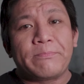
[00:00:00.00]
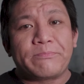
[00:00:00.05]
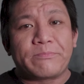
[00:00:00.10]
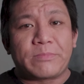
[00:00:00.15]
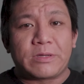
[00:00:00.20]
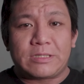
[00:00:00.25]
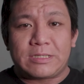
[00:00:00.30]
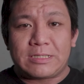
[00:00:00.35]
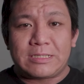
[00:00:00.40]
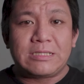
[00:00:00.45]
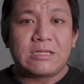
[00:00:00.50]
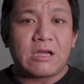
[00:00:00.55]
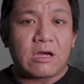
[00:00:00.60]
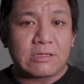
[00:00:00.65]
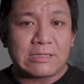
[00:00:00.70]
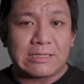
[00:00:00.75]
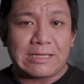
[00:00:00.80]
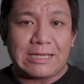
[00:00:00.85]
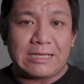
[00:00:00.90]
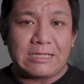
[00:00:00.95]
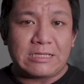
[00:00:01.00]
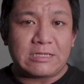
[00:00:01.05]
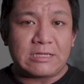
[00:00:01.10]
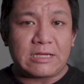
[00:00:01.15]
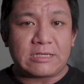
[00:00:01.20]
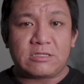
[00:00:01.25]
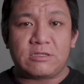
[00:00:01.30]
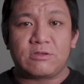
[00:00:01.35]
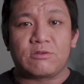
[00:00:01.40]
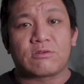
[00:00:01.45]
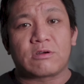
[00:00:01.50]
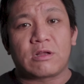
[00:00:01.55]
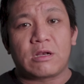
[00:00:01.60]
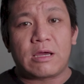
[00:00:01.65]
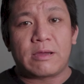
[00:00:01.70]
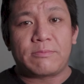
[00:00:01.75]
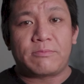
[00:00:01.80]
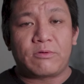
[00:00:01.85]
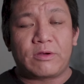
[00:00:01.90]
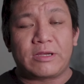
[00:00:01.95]
but not international
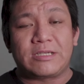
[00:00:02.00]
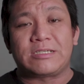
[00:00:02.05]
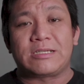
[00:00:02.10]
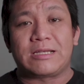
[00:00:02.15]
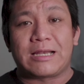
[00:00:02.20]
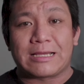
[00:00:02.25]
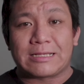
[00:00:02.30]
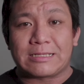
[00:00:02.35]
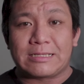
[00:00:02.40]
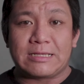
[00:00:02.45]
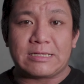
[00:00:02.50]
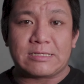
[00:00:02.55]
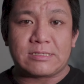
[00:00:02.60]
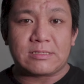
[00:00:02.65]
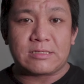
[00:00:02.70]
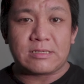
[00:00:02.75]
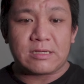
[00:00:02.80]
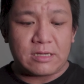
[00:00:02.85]
collaboration like this.